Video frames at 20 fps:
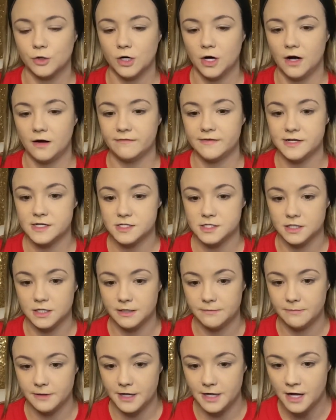obviously,
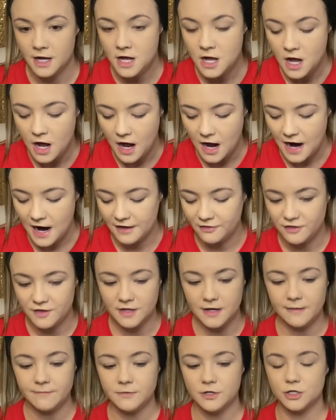but I think
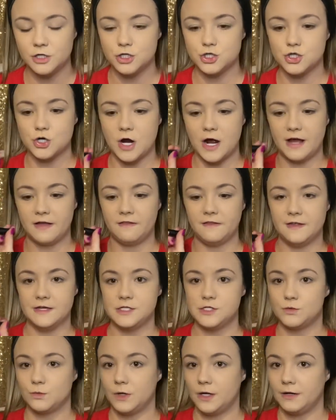I'm gonna try
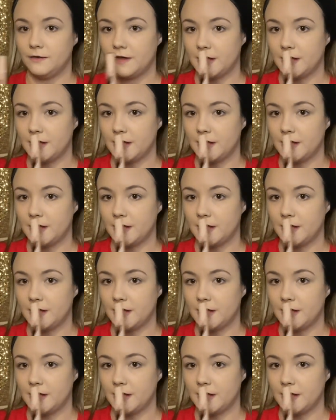this one,